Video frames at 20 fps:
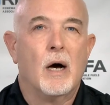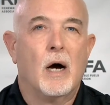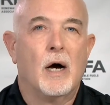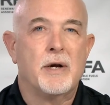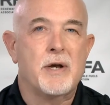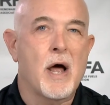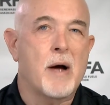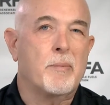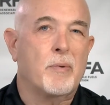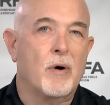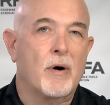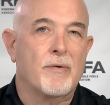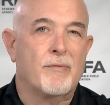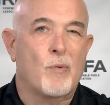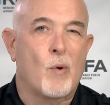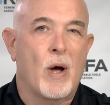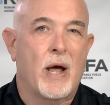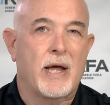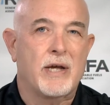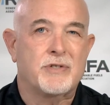A number of
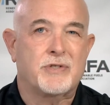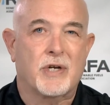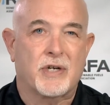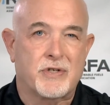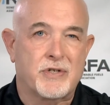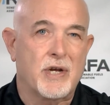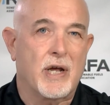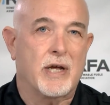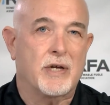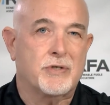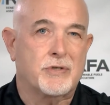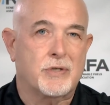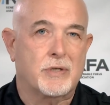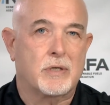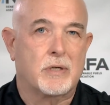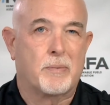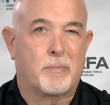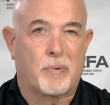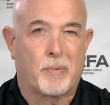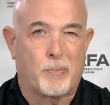ways
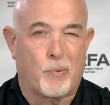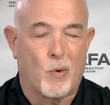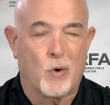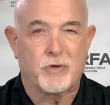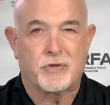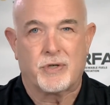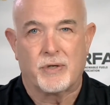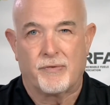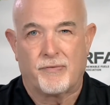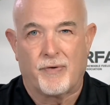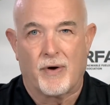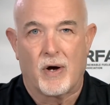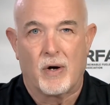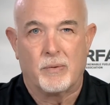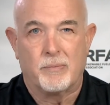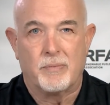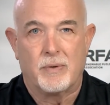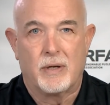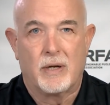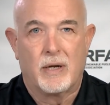exist to proportion foam.